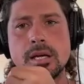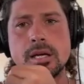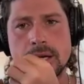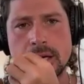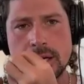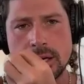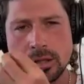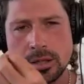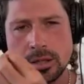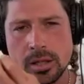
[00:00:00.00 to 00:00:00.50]

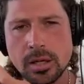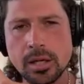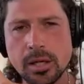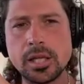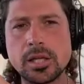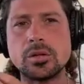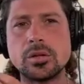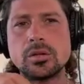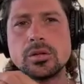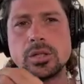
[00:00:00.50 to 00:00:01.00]
another
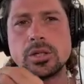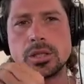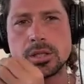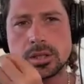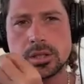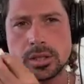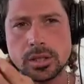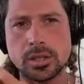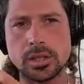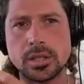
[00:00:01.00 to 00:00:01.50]
little
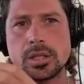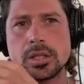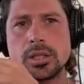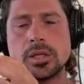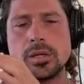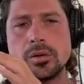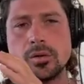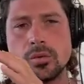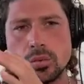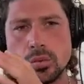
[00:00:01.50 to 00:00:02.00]

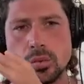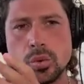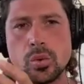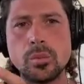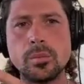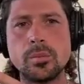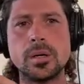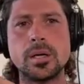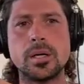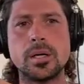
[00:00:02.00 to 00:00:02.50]

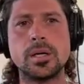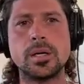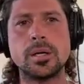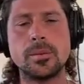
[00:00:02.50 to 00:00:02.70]
womb